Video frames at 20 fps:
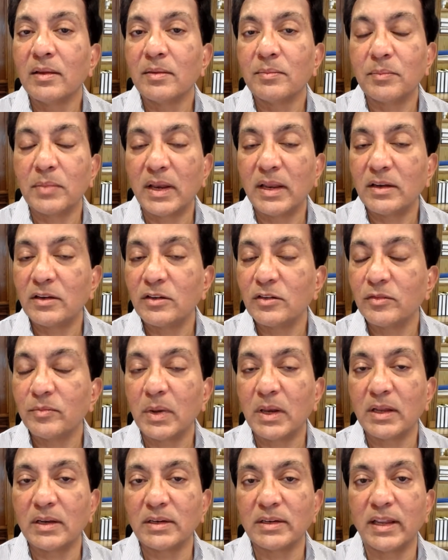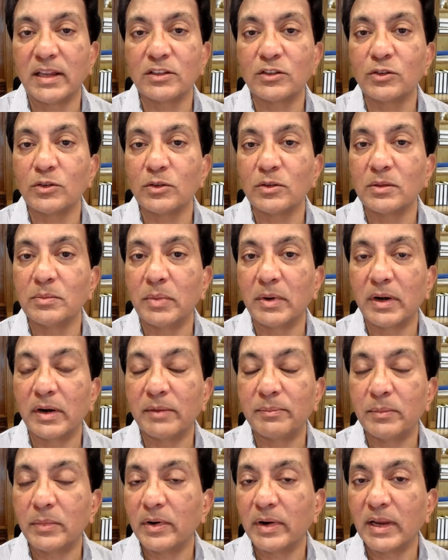plenty of blood gets to the
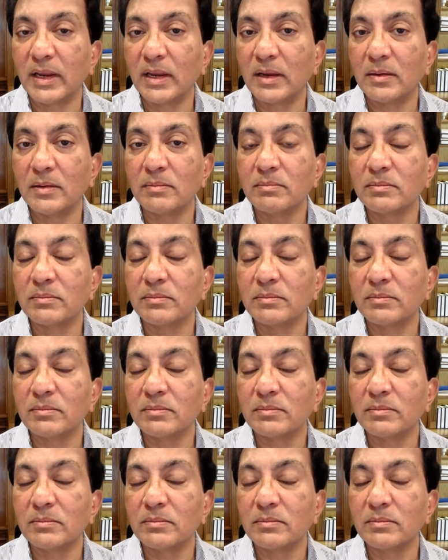brain.